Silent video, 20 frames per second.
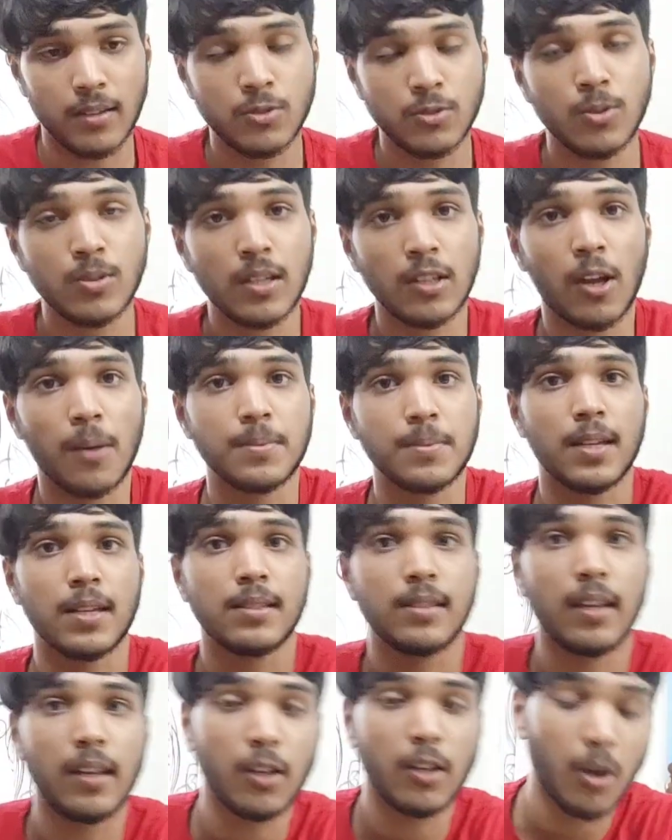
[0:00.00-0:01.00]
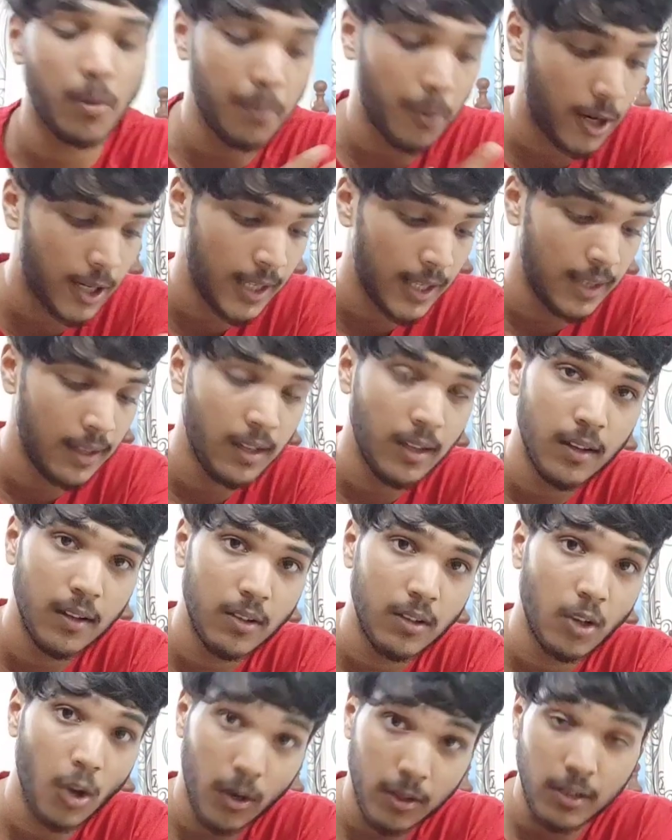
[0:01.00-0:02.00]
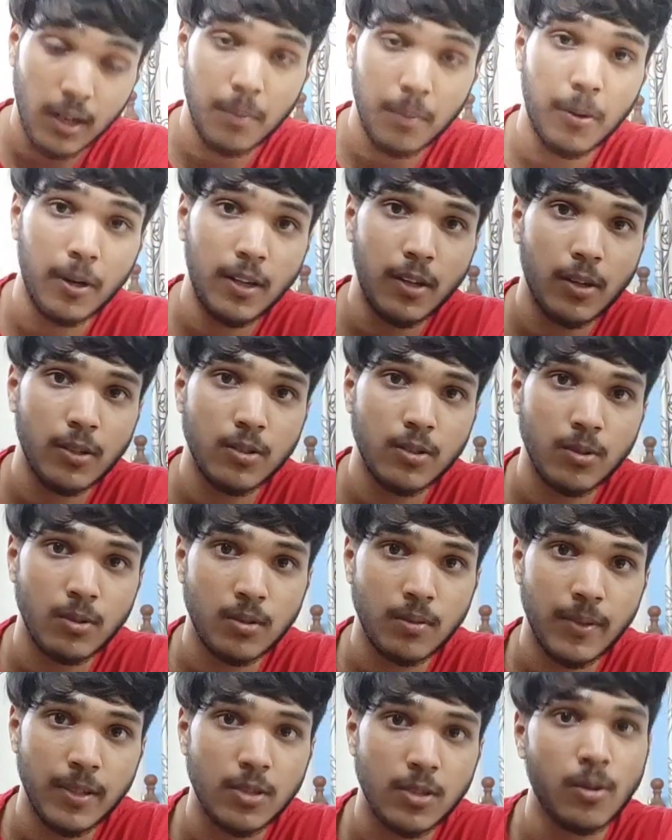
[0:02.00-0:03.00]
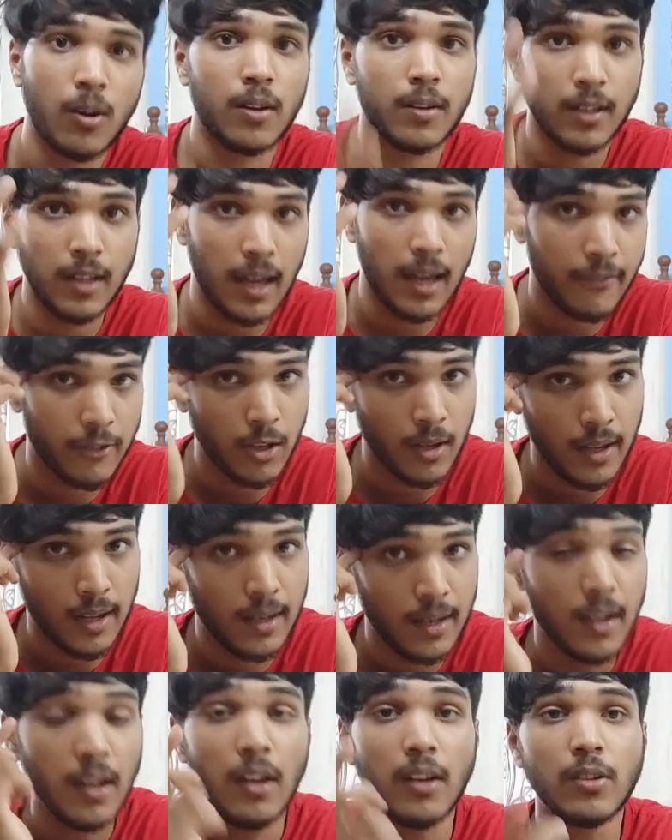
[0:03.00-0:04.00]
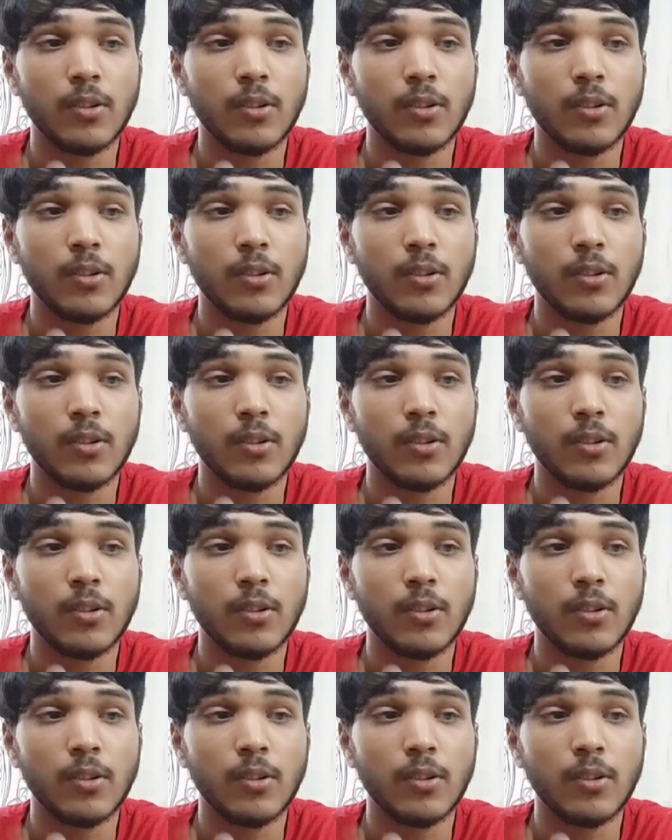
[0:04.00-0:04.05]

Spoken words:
Choose an object, say your body, your entire body you can choose, which you already have in your head.